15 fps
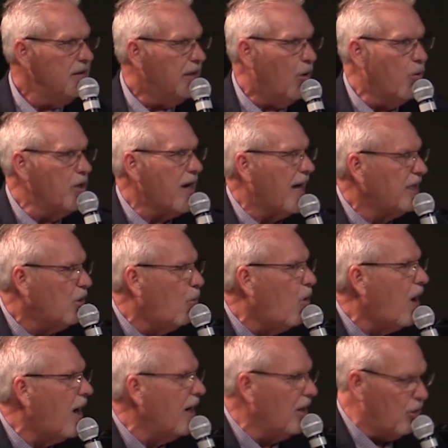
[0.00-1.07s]
That we're not to
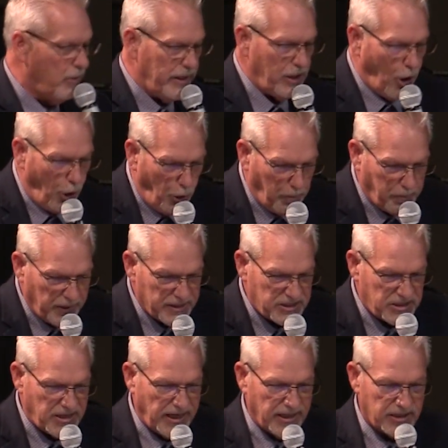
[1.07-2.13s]
wallow in
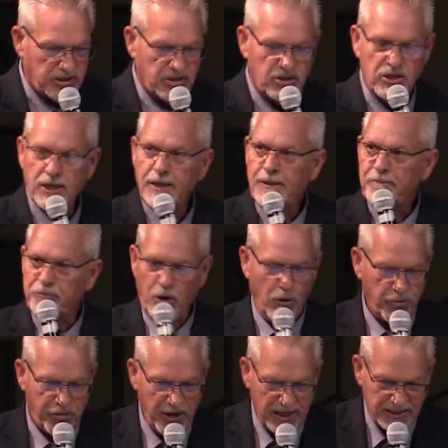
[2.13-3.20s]
hopelessness.
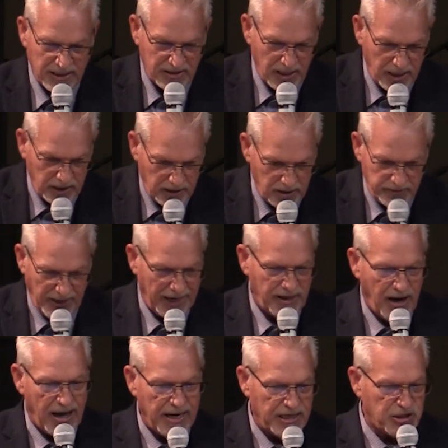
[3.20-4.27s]
Don't think that
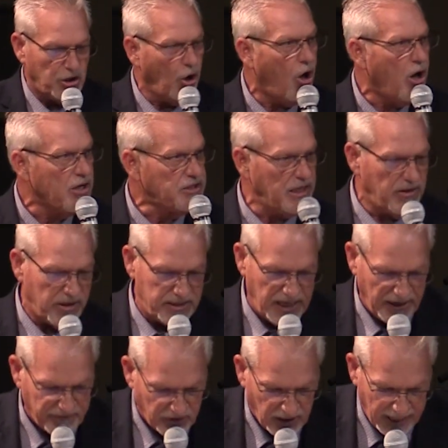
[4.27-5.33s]
God is lost and the
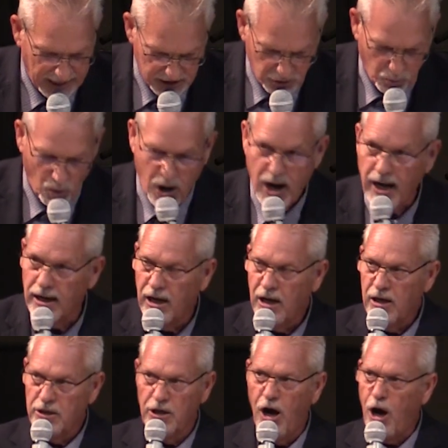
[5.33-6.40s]
devil has won.
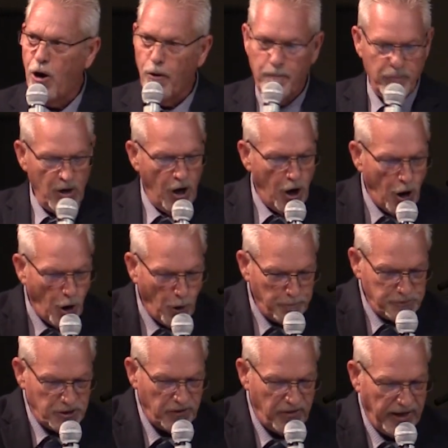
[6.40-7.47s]
No,
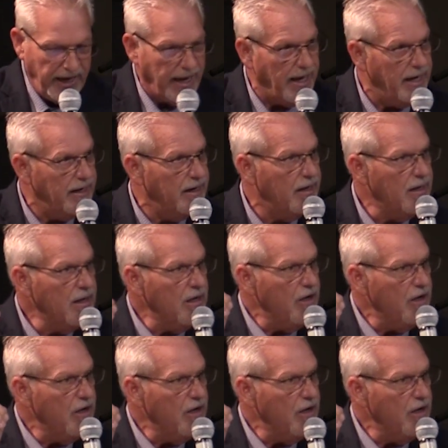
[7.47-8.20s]
hope to the end.